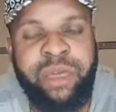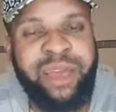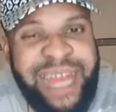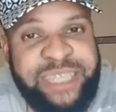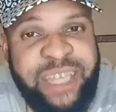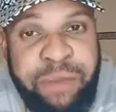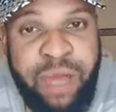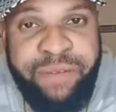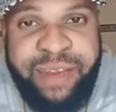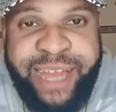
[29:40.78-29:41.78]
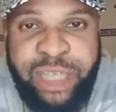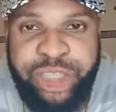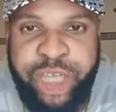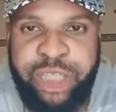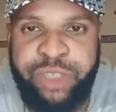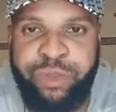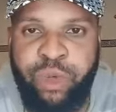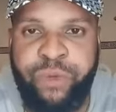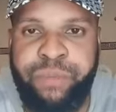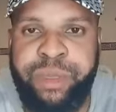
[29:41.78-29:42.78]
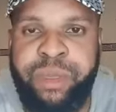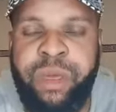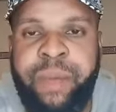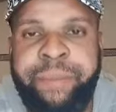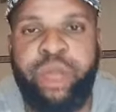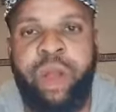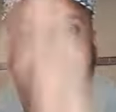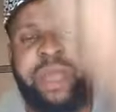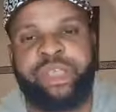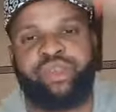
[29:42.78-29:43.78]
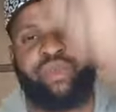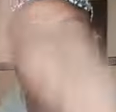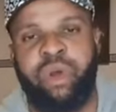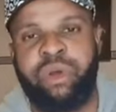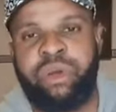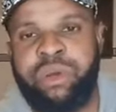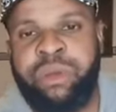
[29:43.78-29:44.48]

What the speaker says: Guys, give me love and like and share this video for me. May God bless you all.